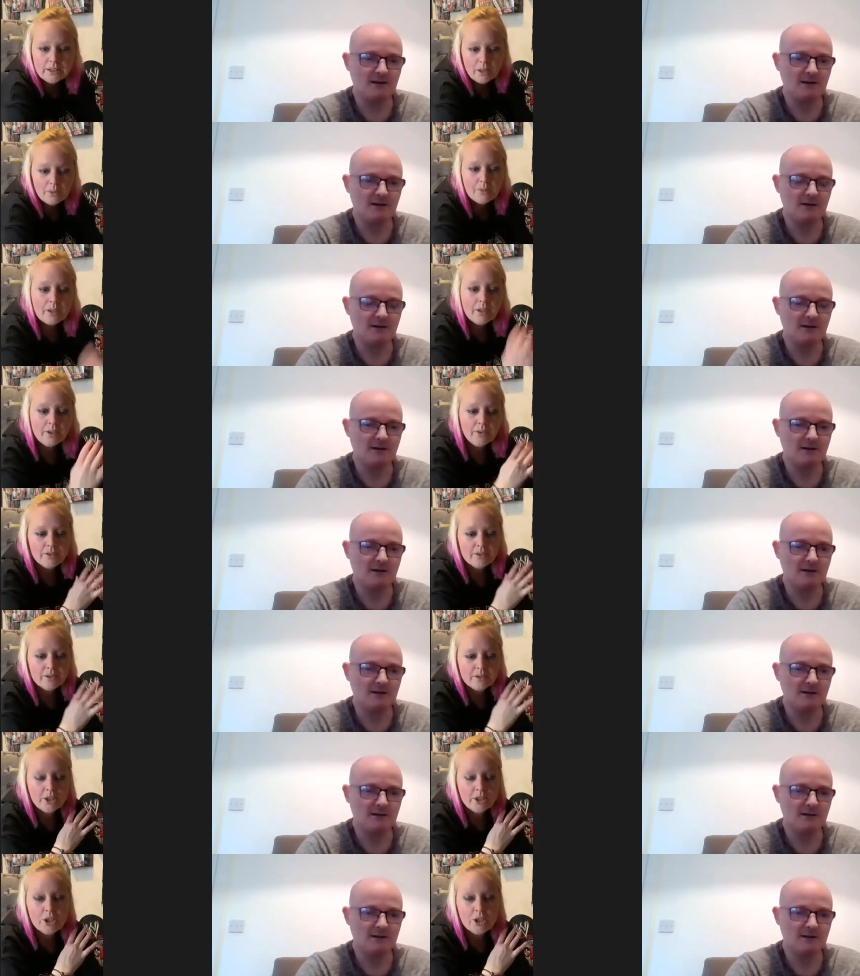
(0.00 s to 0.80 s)
Speaker 1: like when
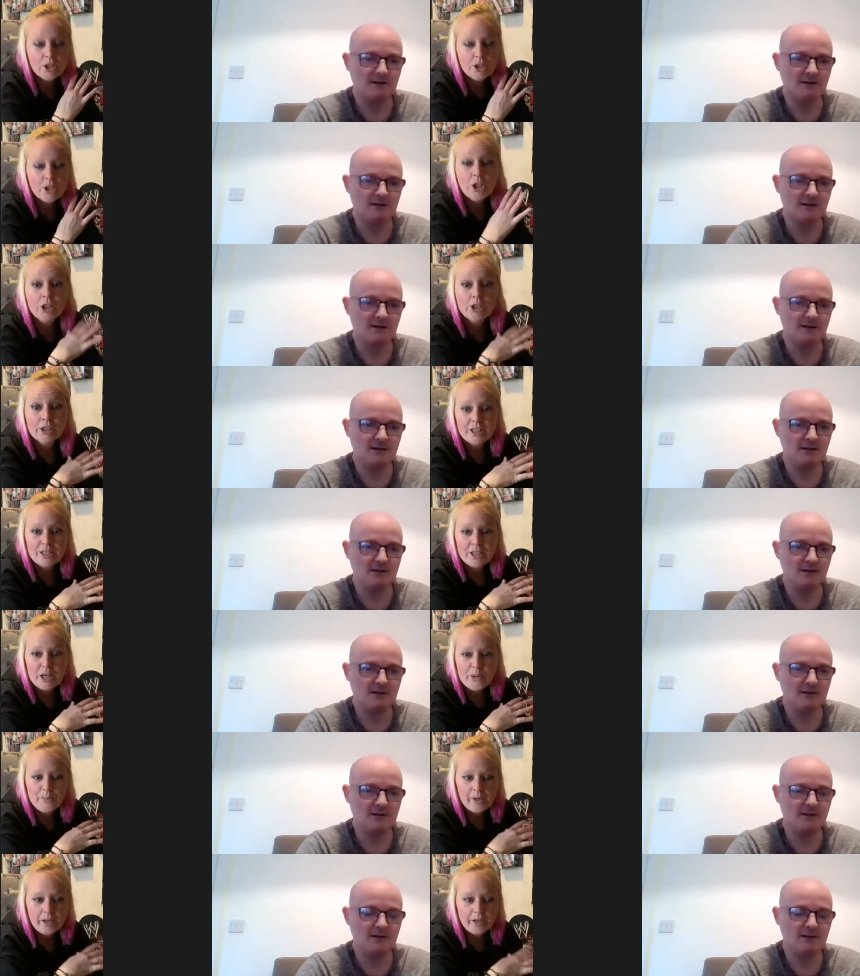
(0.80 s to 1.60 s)
I was younger
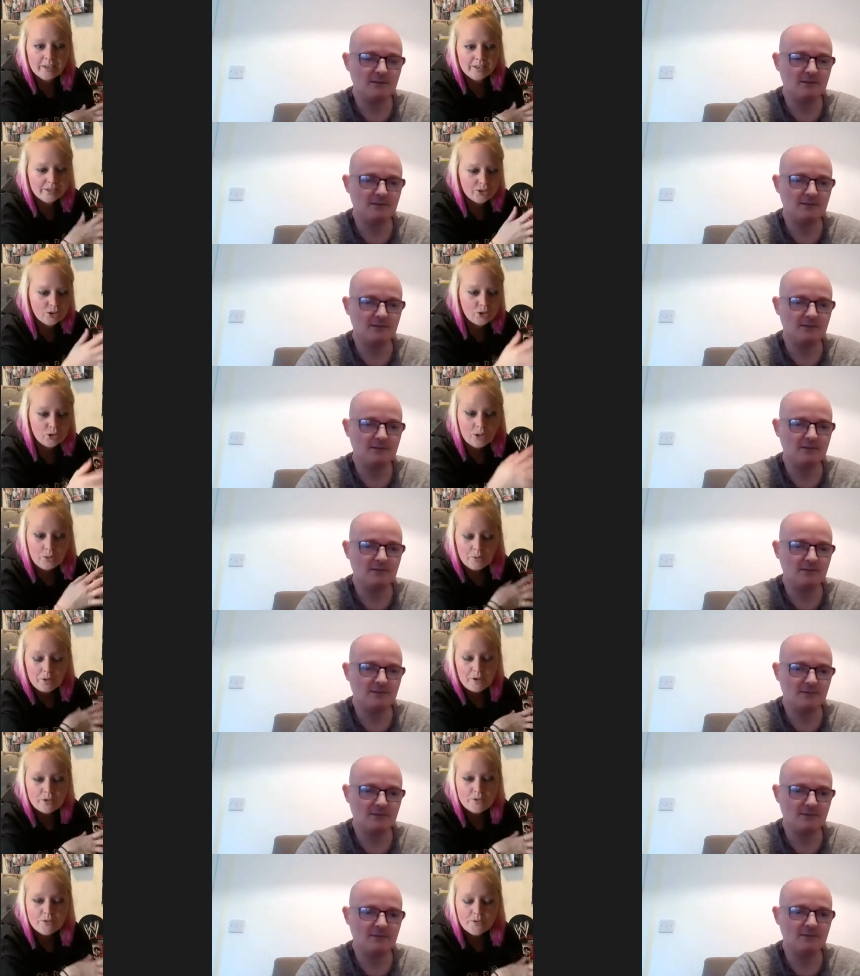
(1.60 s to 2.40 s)
diabetic, as I call
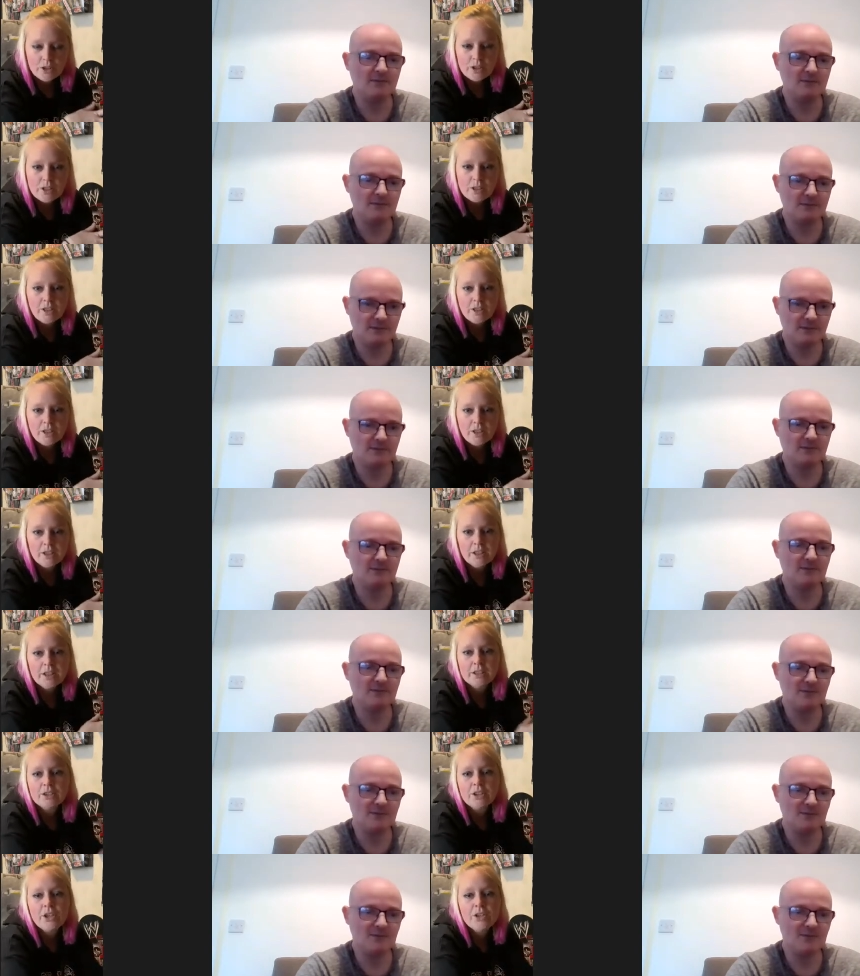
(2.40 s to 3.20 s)
it, when I was first
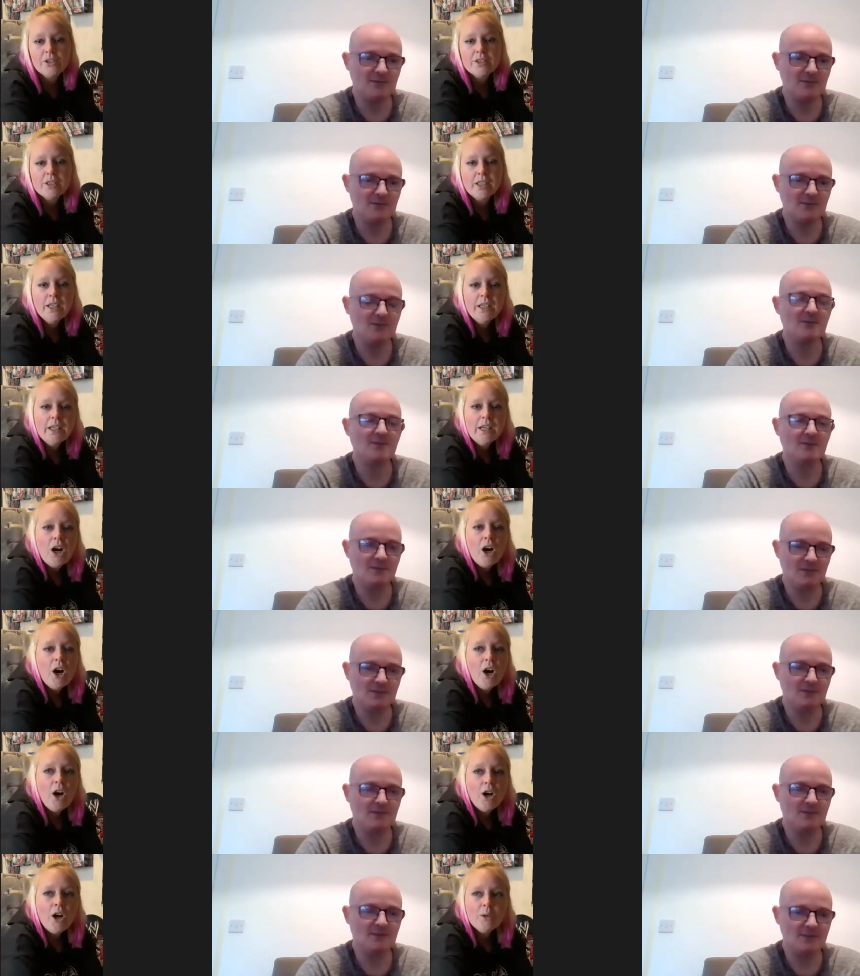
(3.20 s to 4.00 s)
diagnosed,
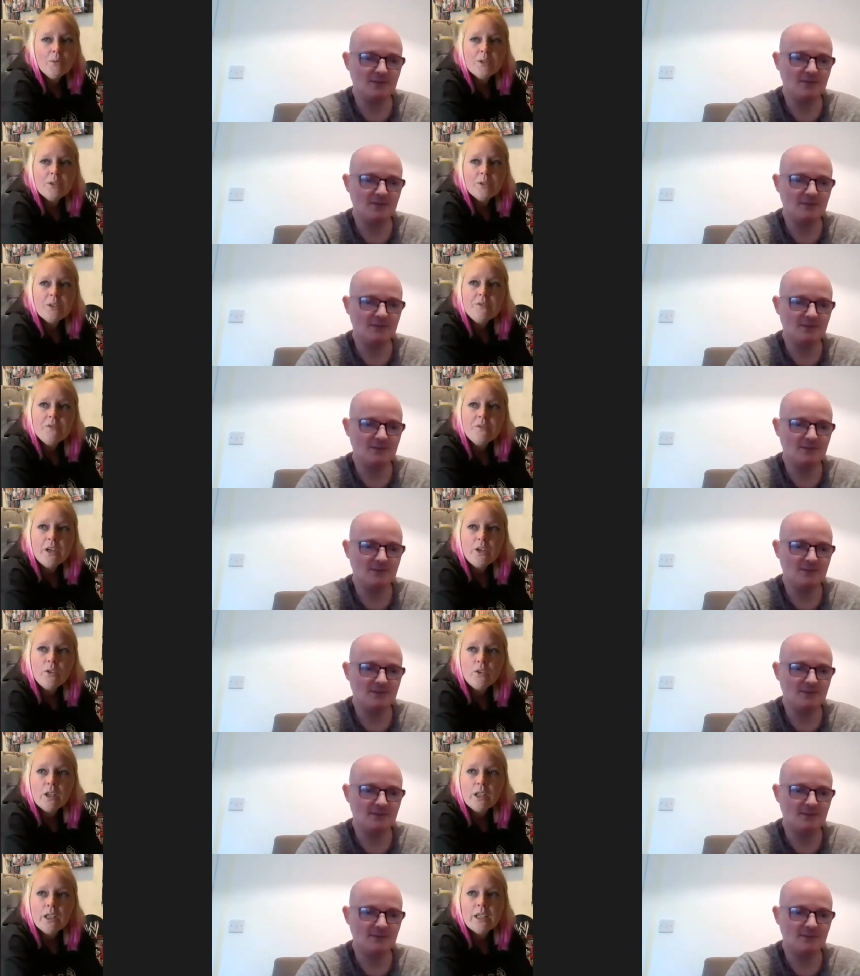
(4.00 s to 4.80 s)
I was
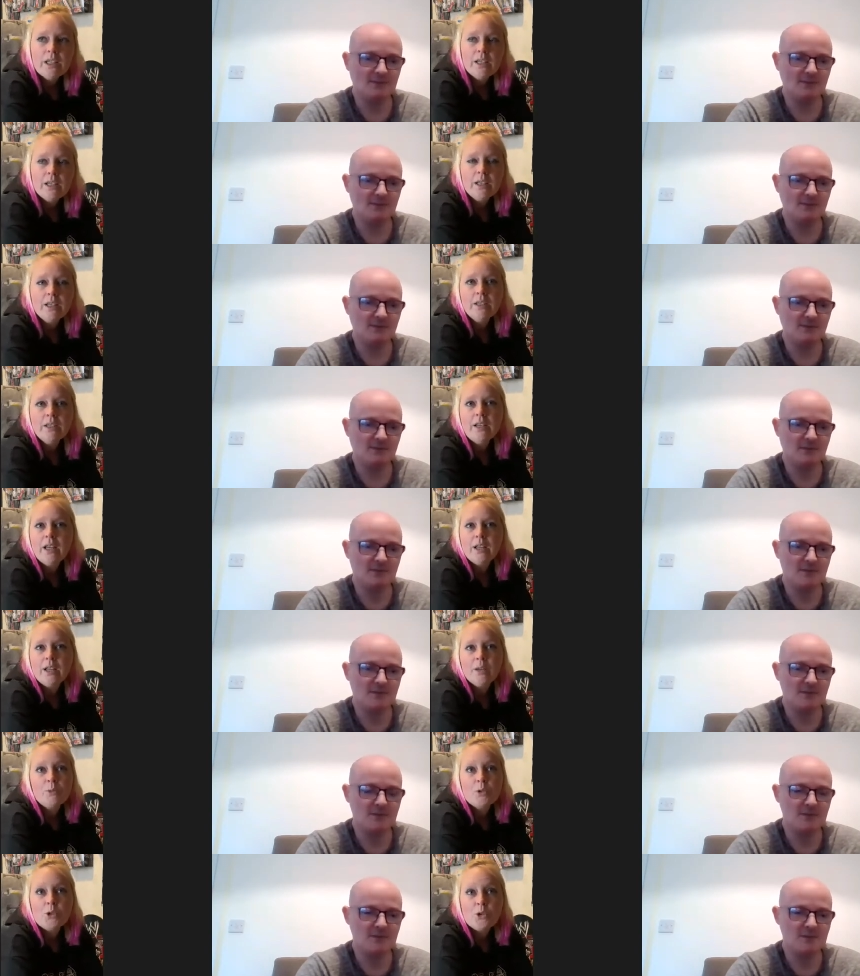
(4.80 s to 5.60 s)
very,
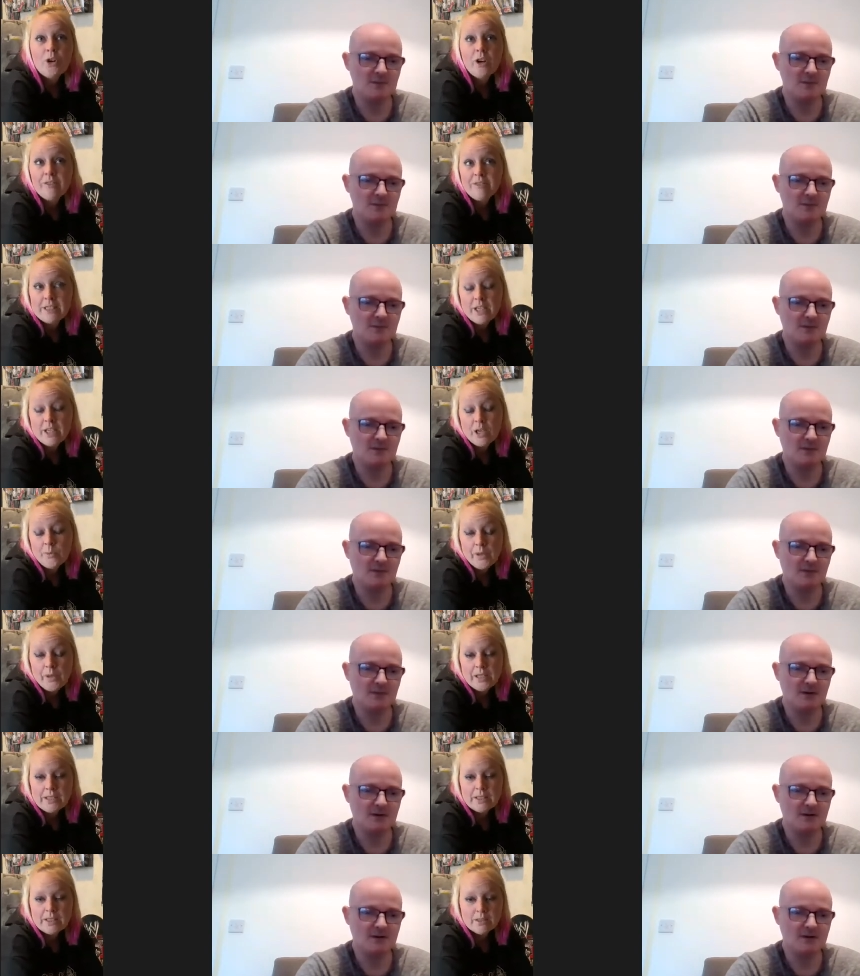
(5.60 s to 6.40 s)
and I'm sure other
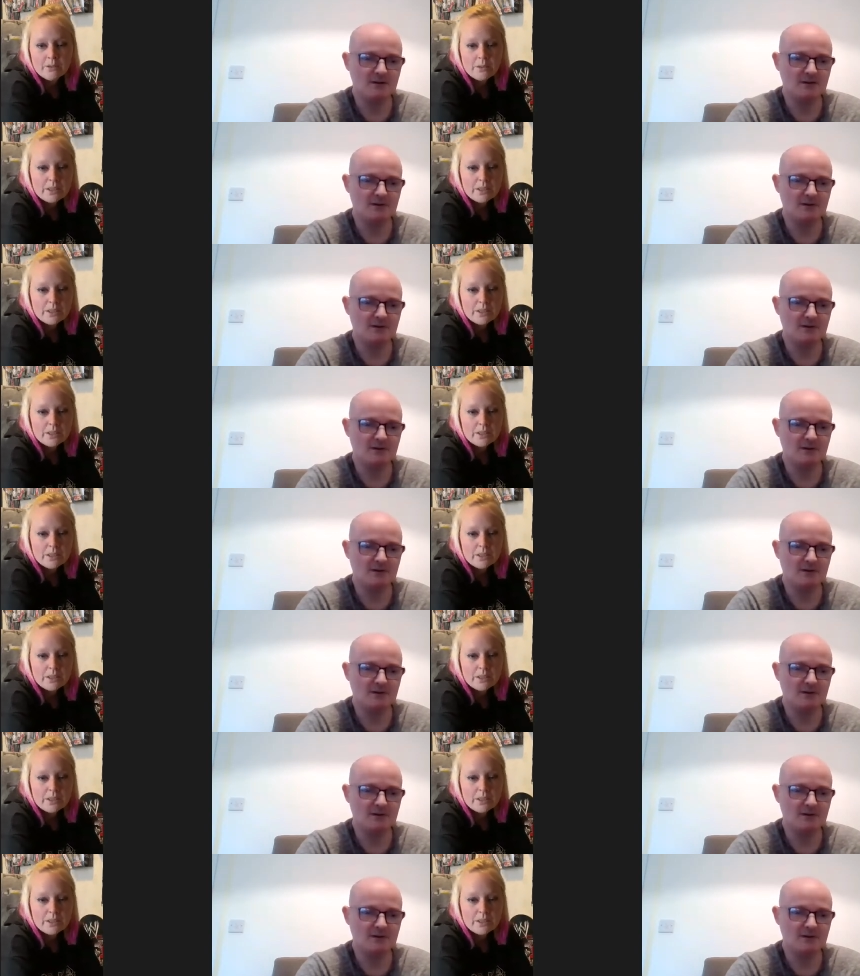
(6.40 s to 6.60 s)
diabetics